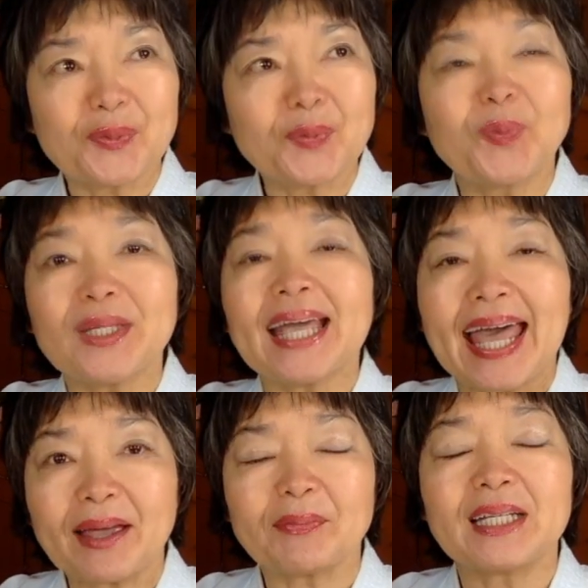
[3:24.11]
we
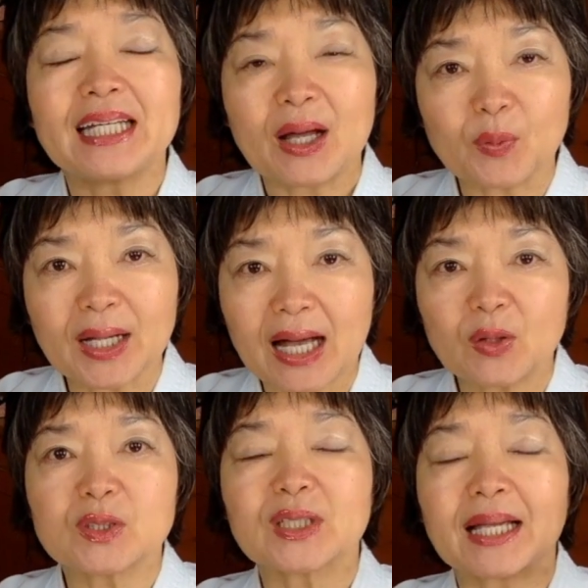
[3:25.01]
have in our
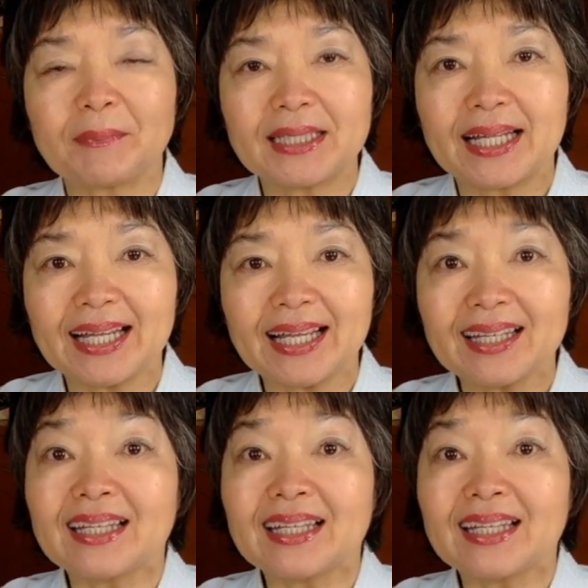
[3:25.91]
house Kamidana,